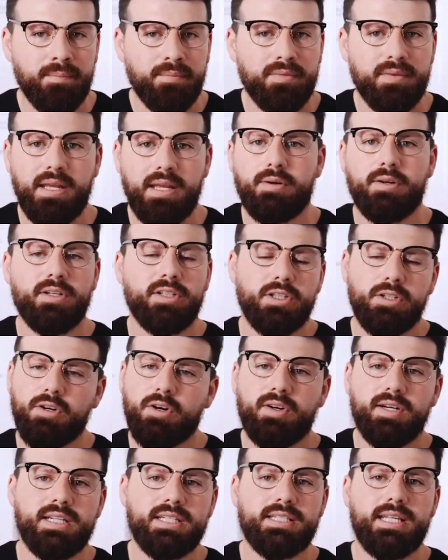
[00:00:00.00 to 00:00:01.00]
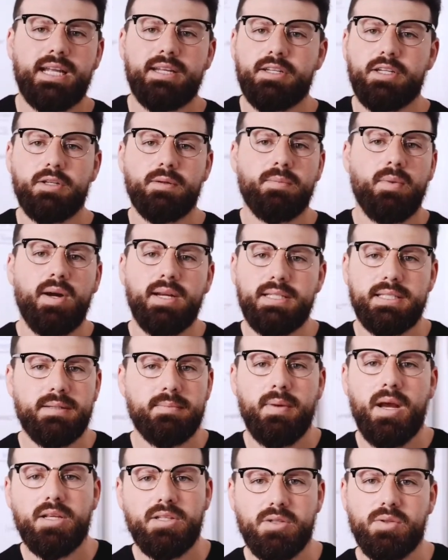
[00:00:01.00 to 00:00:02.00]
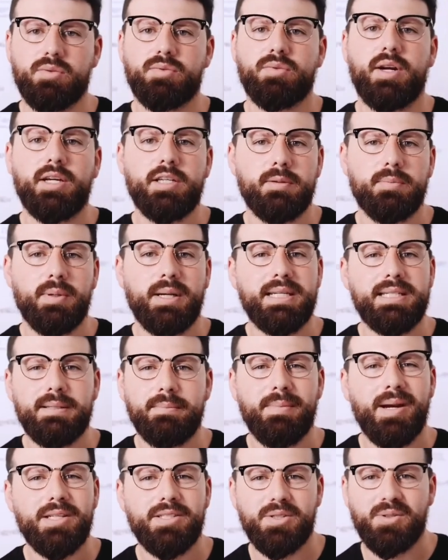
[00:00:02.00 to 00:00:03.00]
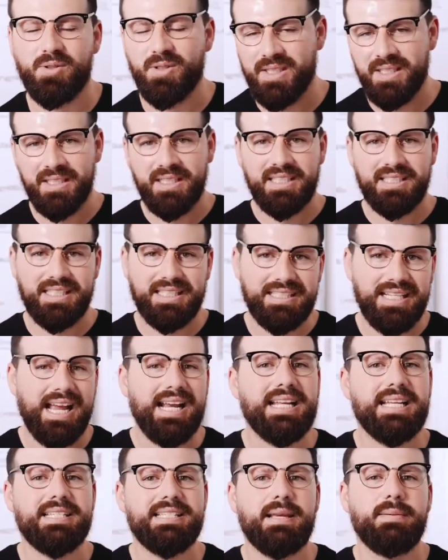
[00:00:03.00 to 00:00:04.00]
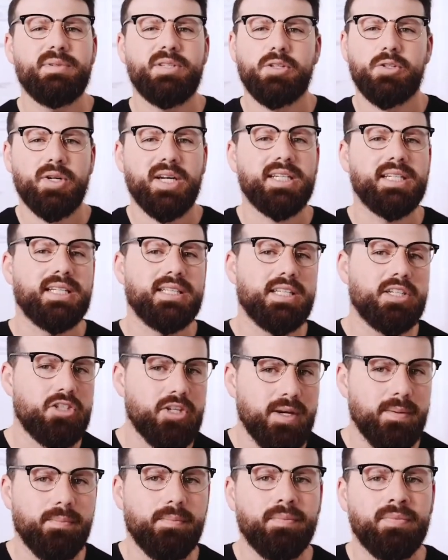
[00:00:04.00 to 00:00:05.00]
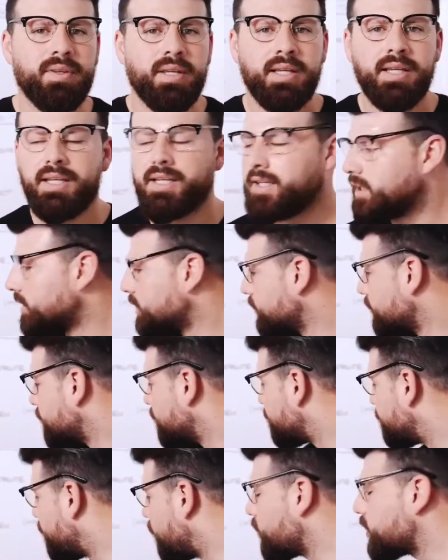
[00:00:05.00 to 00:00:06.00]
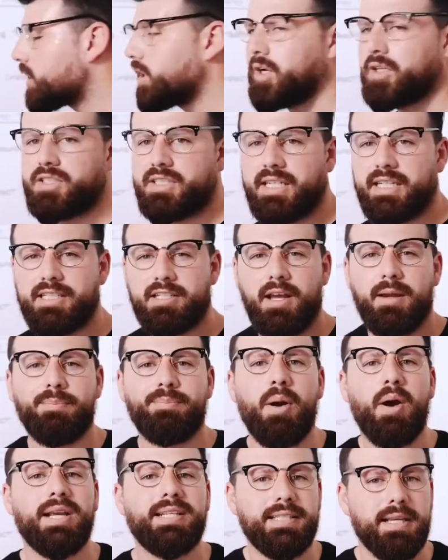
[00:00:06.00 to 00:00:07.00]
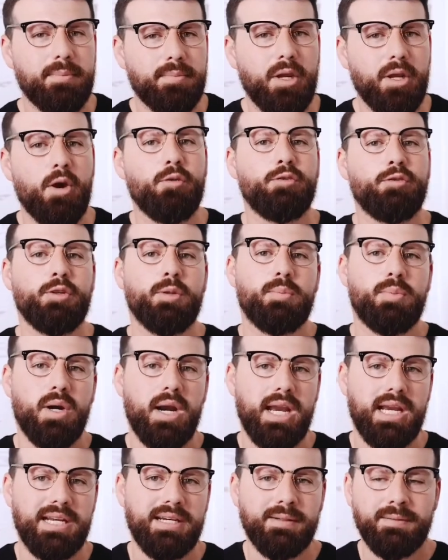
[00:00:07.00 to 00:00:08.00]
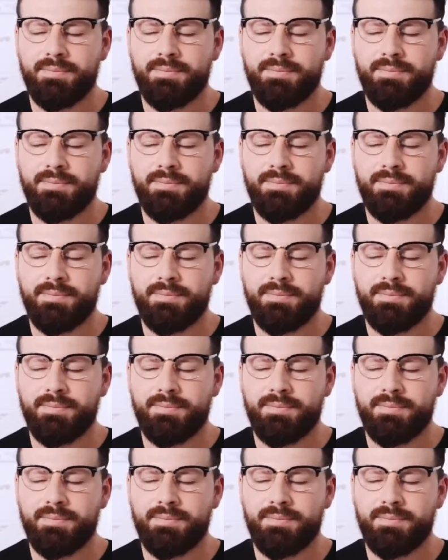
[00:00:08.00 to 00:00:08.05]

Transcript: Now, you got to understand that your mind's a muscle, right? Your brain's a muscle. It's exactly the same as you're training in the gym. Forecasting is like a bicep curl for your brain.